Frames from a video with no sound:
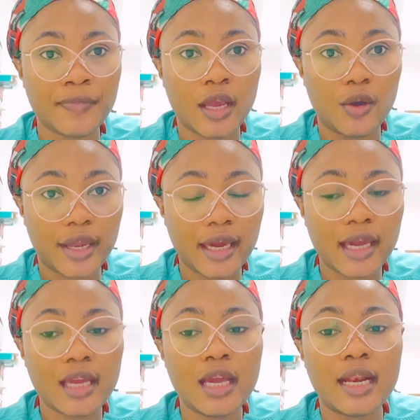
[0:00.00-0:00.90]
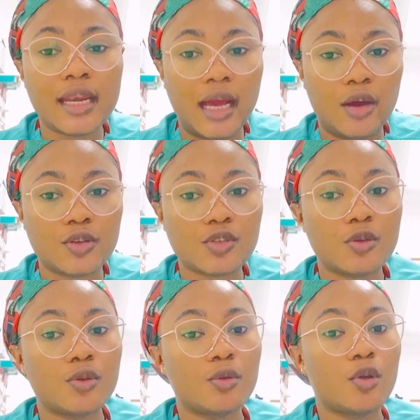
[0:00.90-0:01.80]
Okay, now,
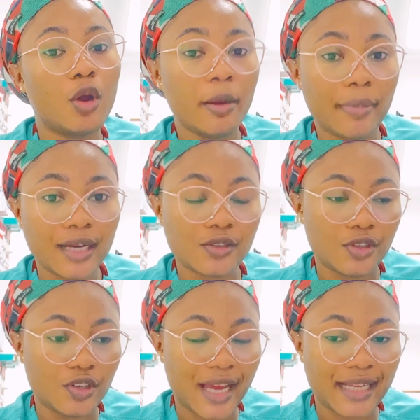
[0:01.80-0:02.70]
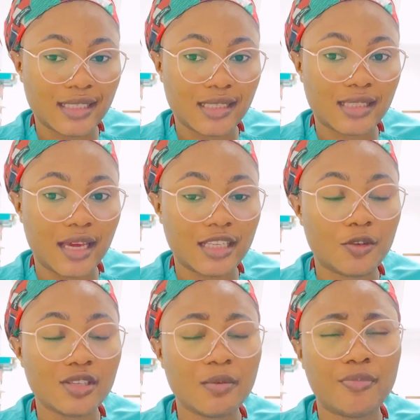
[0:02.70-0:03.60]
so going back to the United States,
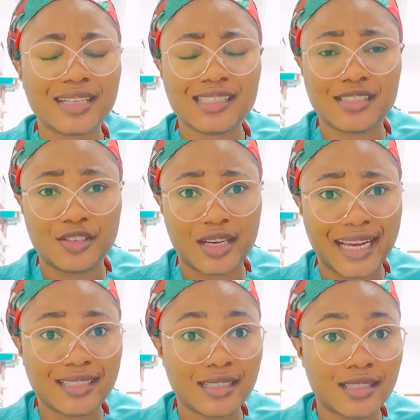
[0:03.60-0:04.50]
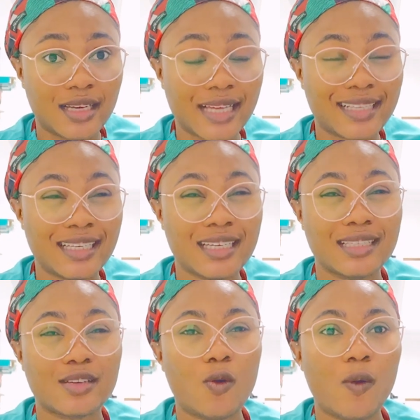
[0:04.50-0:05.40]
nursing practice in the United States, I think
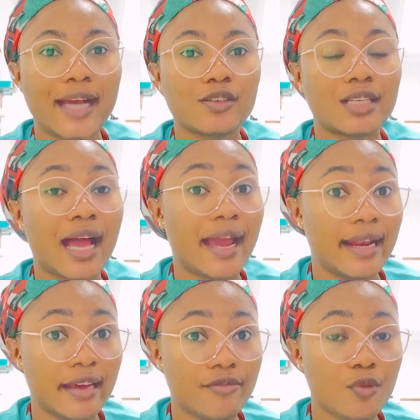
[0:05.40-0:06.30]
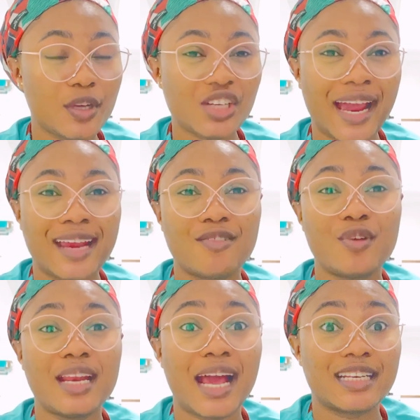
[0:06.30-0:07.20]
is quite on the high level, which I
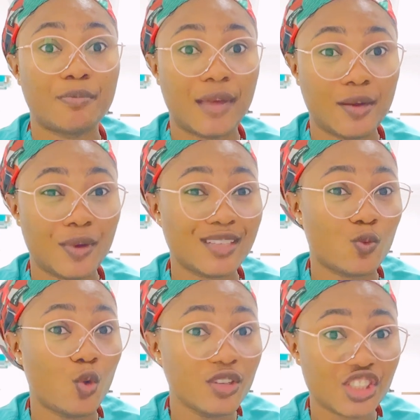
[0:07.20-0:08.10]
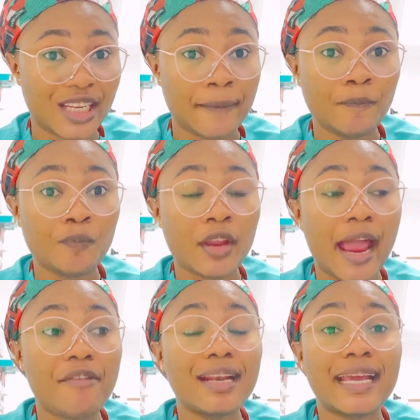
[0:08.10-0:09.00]
really admire. That's one thing
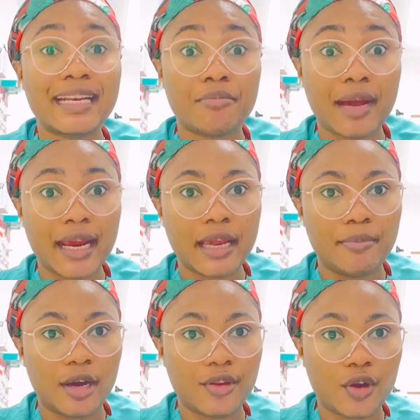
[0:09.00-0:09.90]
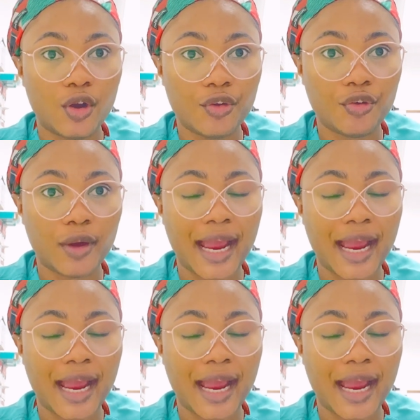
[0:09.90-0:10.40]
I really admire about the country.